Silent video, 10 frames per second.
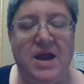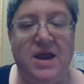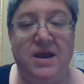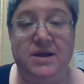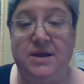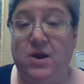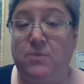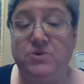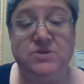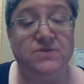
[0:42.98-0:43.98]
And
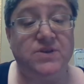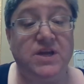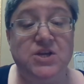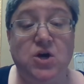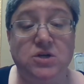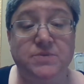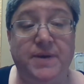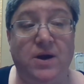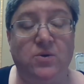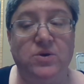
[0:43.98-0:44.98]
almost everything he talks
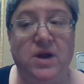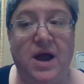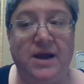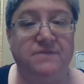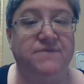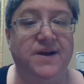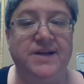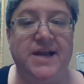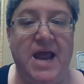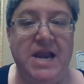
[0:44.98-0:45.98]
about I can find
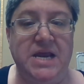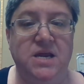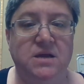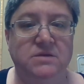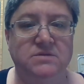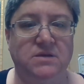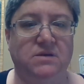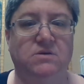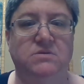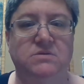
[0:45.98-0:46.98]
in any
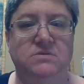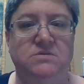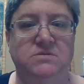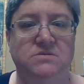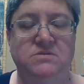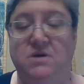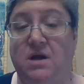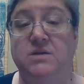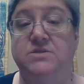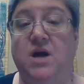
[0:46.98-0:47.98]
single
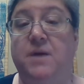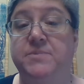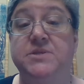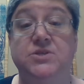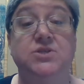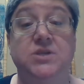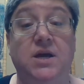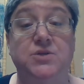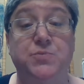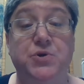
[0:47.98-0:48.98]
college composition
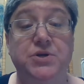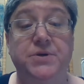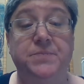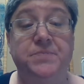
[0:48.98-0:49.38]
textbook.